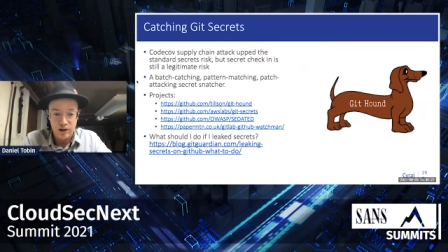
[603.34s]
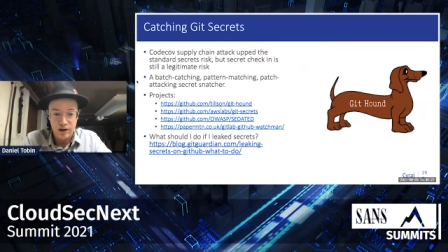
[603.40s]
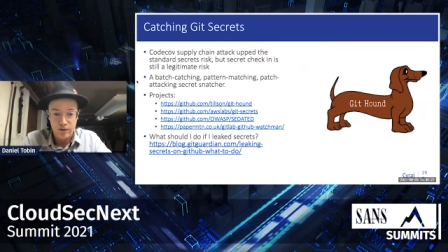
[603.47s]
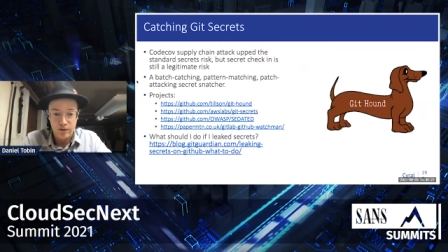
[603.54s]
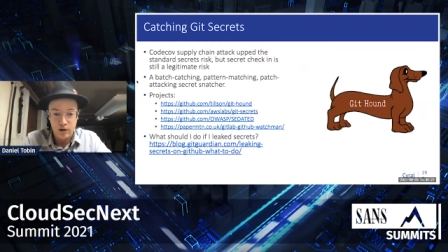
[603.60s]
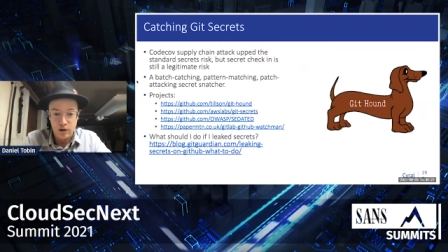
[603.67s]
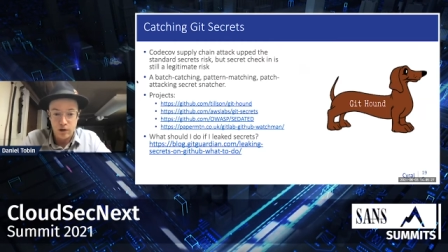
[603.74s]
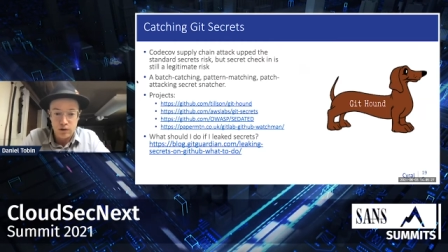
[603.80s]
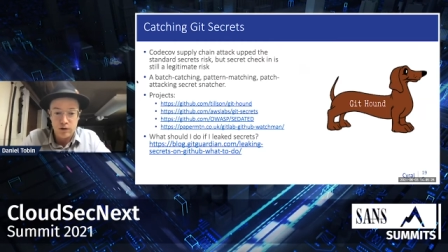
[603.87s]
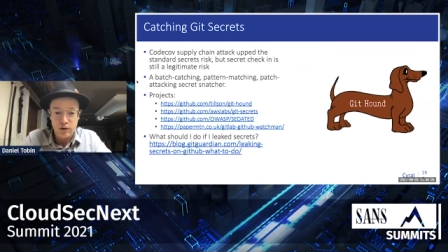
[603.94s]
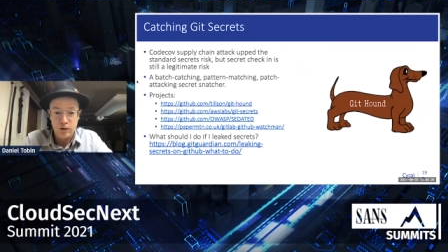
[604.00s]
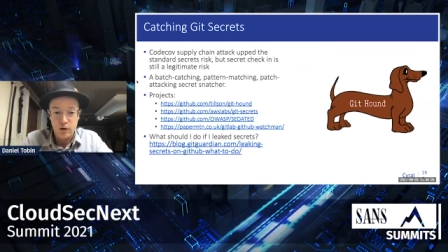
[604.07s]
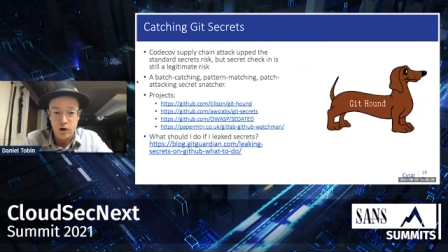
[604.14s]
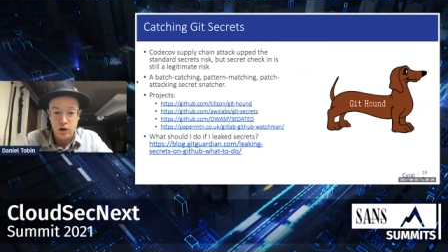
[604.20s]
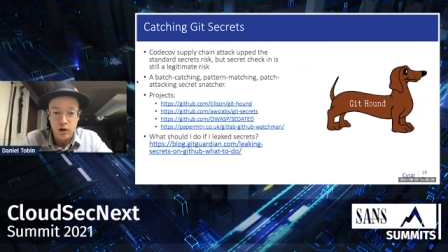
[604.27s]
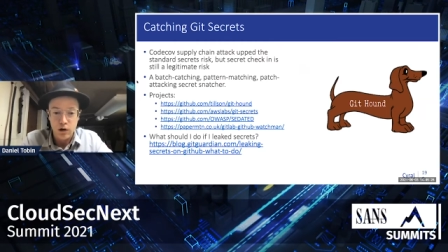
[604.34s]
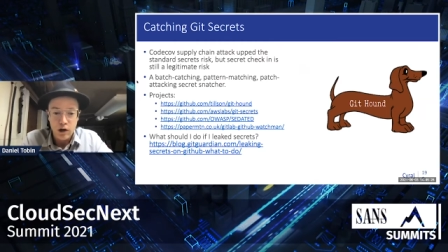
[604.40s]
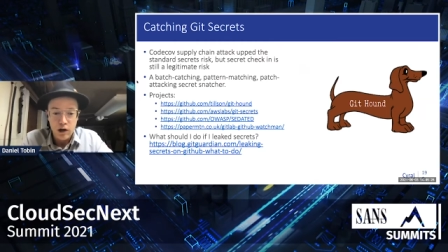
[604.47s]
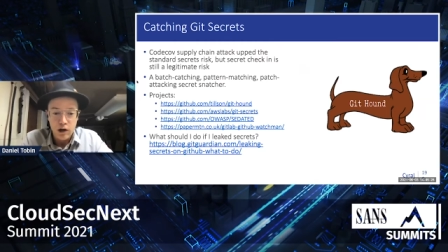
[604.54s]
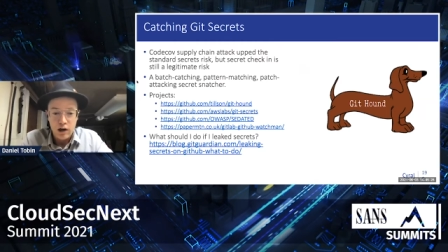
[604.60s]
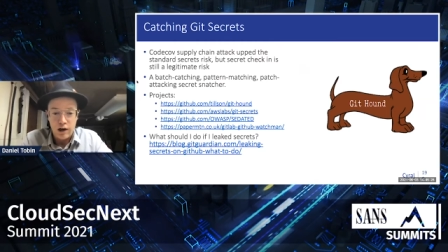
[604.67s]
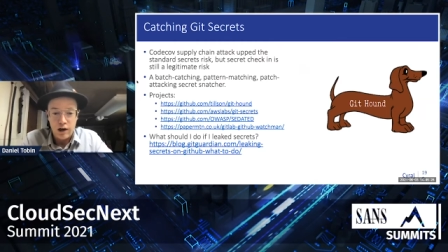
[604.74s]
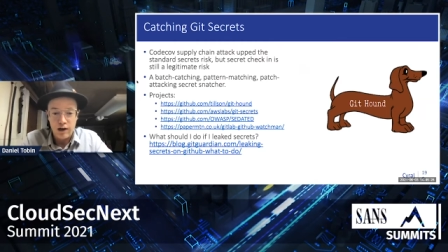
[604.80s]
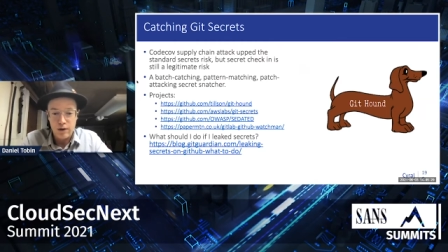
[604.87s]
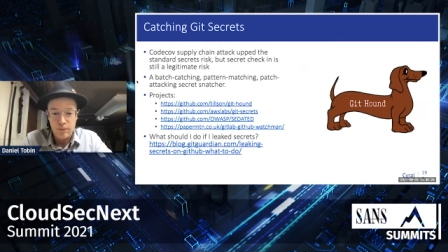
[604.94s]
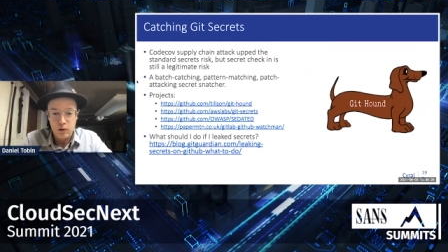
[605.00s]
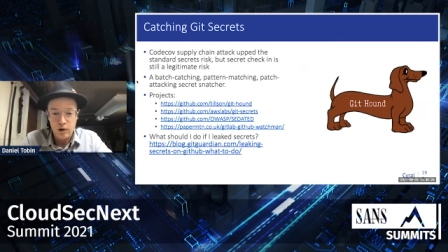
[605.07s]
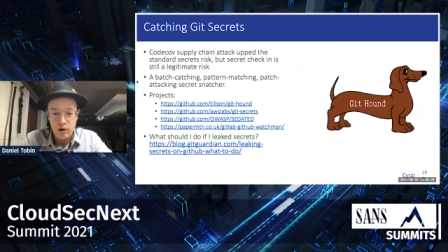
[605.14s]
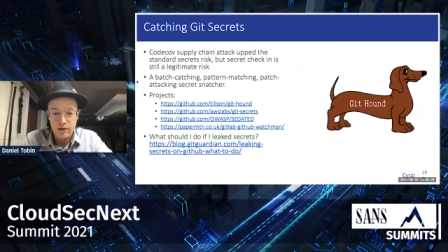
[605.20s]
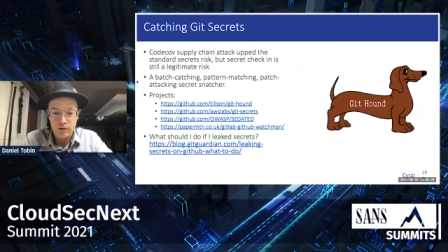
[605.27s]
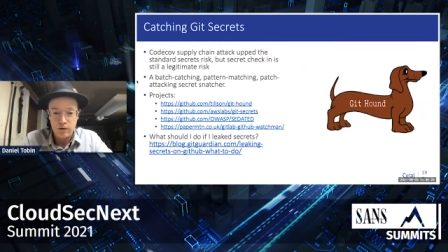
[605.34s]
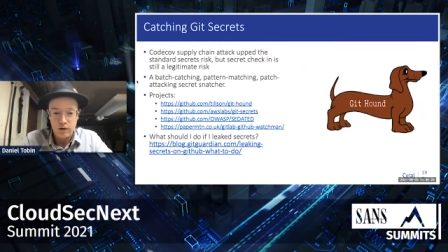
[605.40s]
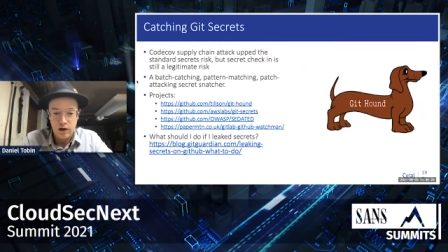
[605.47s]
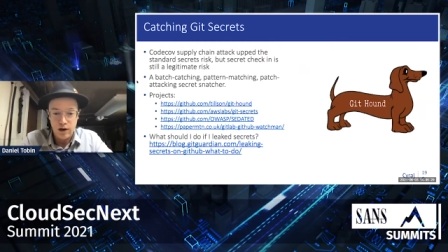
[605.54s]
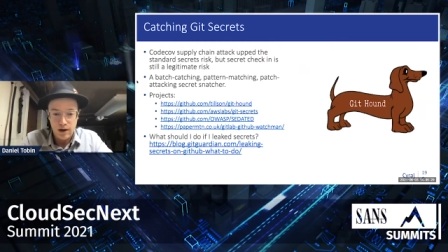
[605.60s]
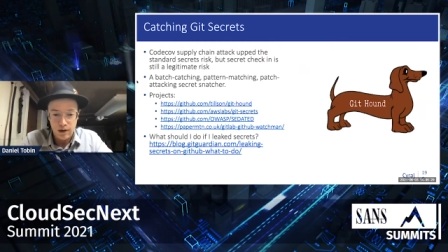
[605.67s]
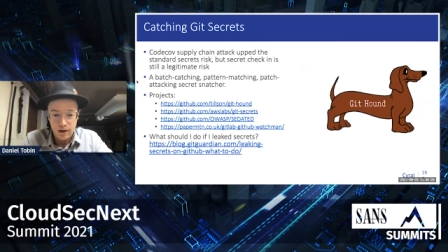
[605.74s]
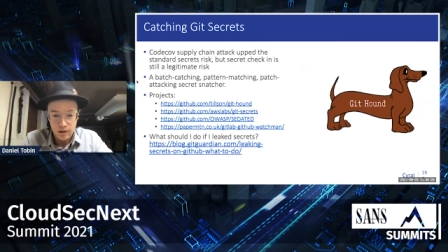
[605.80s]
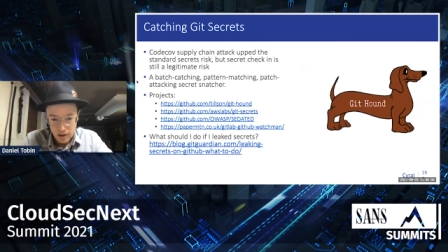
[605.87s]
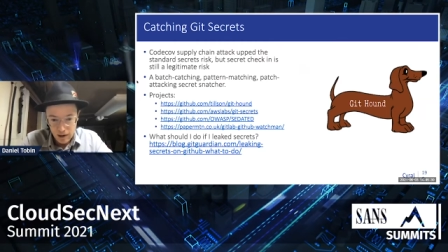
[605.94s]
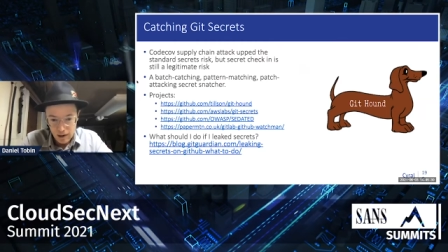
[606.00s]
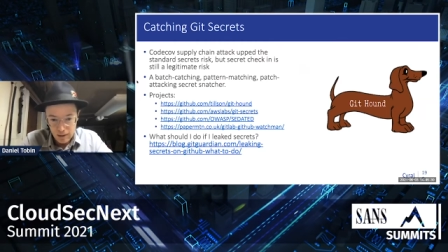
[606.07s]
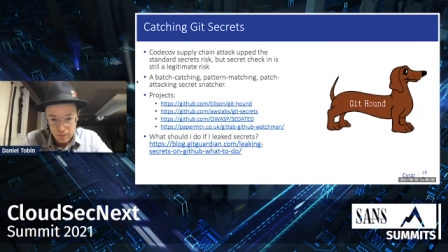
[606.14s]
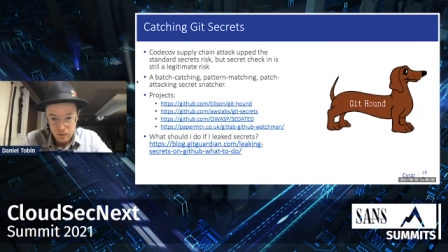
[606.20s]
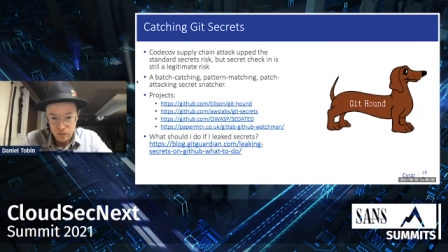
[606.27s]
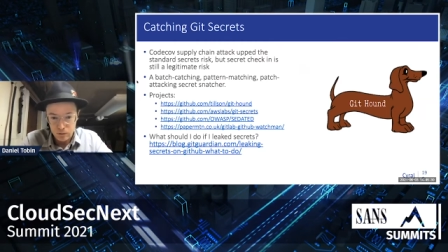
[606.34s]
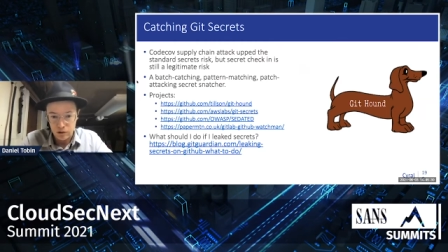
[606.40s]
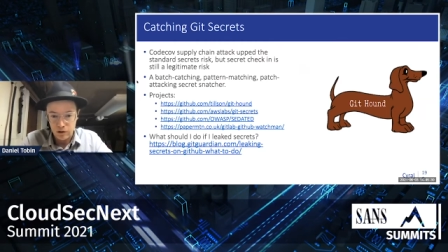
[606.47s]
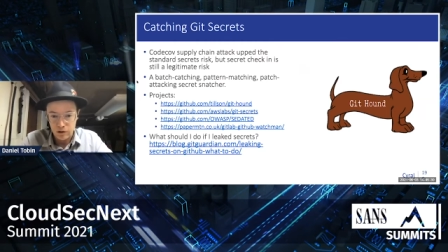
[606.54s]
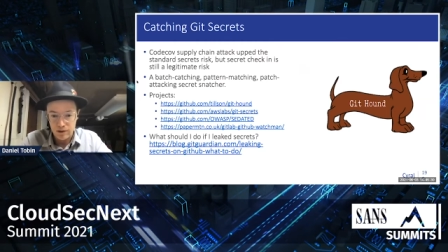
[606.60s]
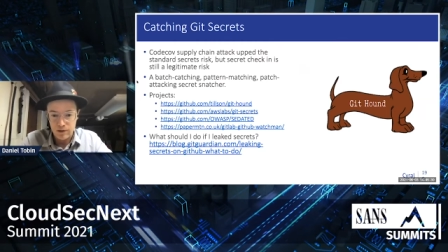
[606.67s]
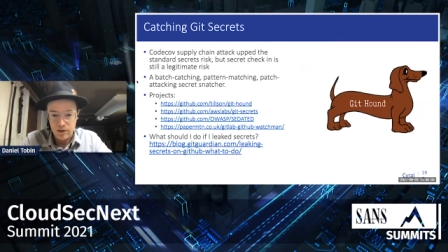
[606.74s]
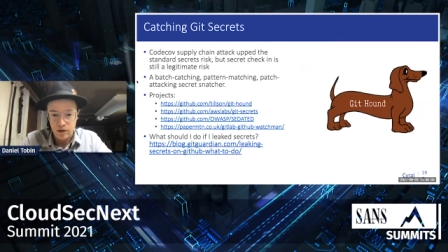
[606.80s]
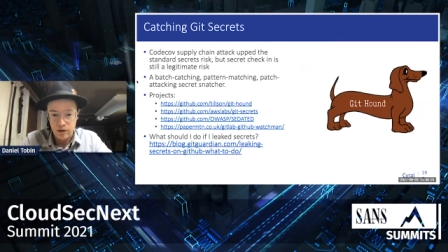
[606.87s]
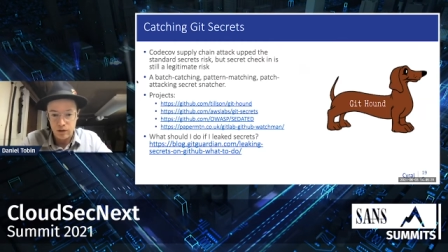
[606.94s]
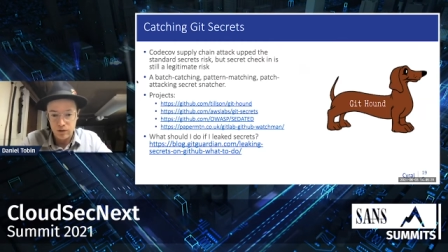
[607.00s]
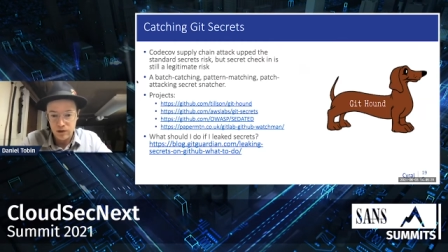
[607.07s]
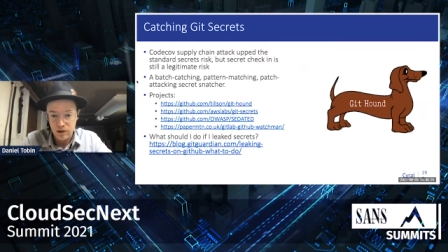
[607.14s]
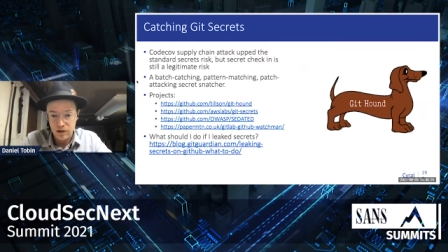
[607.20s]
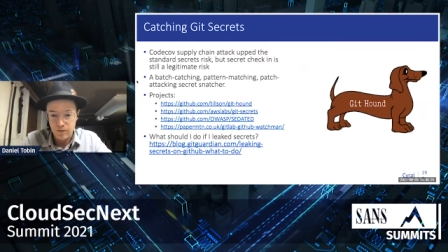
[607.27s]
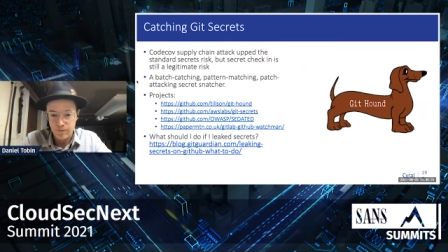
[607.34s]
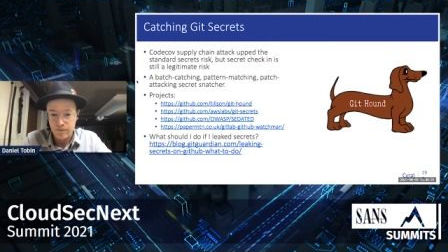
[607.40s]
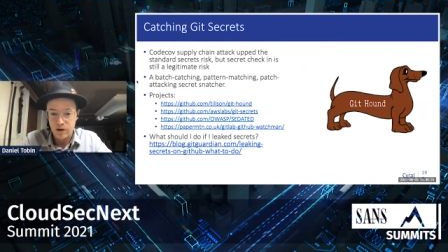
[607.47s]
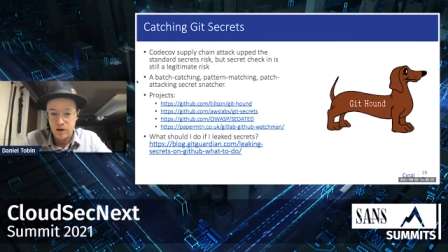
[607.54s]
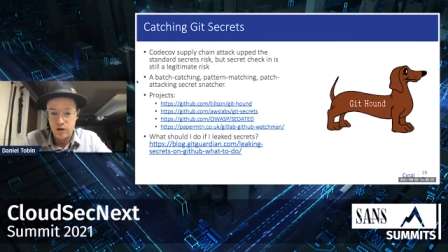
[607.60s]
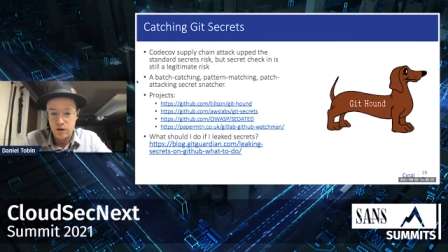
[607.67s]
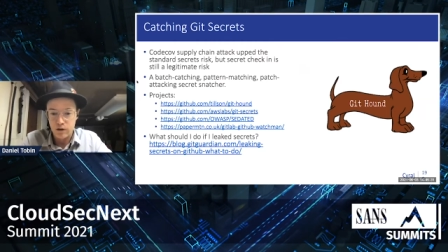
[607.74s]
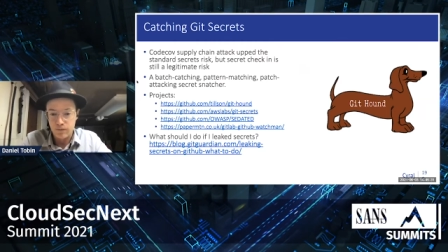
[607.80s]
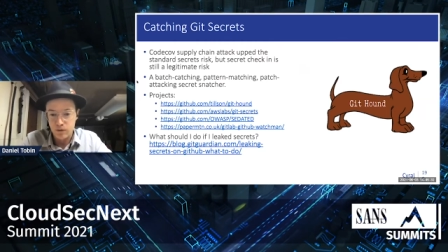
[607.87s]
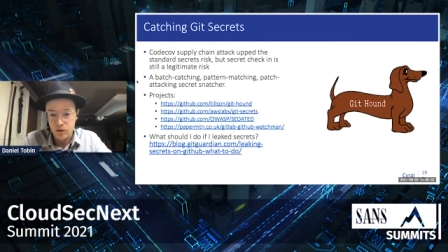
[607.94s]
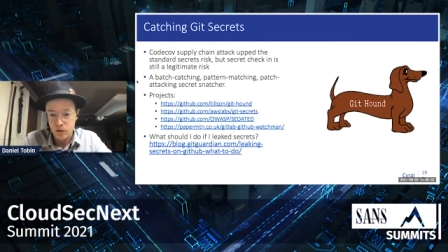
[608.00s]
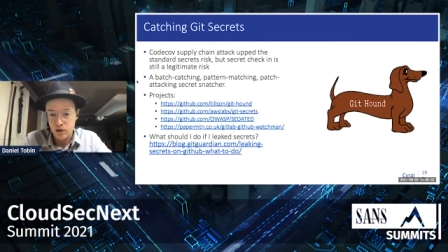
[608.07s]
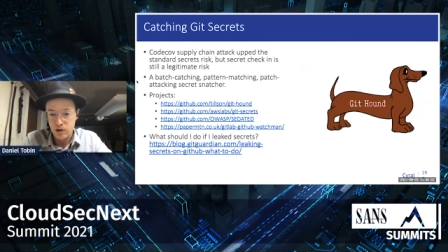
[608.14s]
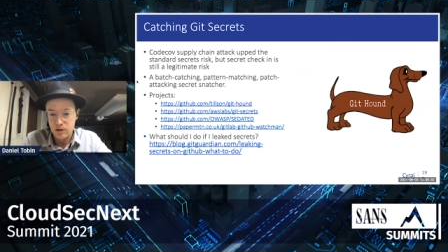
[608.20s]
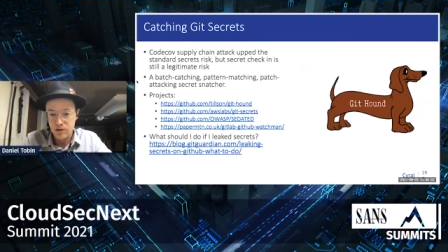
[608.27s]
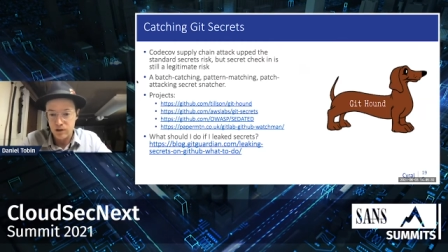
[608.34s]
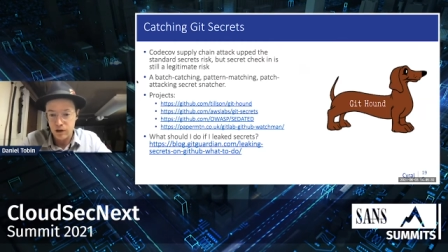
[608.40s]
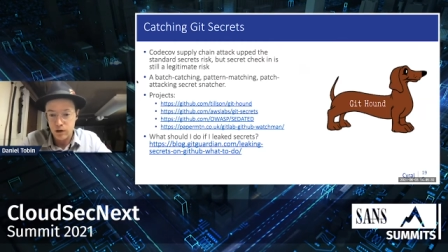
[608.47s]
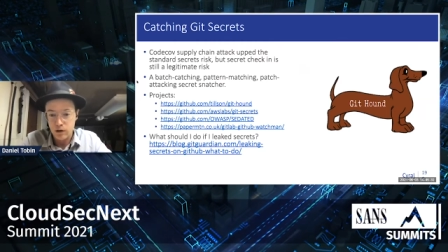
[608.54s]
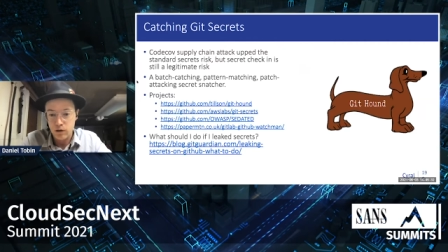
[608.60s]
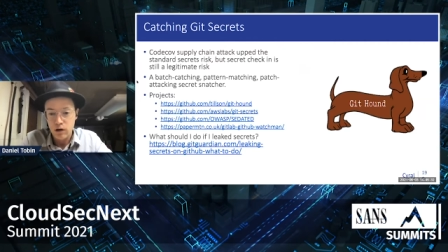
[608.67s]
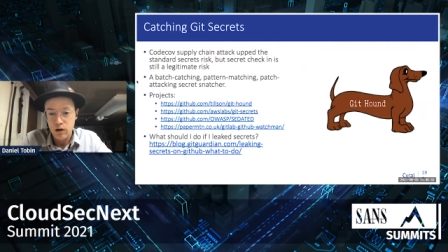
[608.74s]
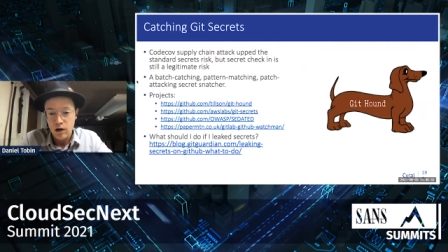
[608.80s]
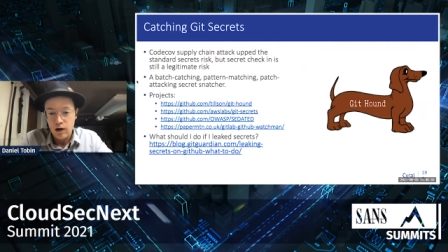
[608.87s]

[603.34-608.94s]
out their own tool. AWS for Labs released their own secret finder a few years ago.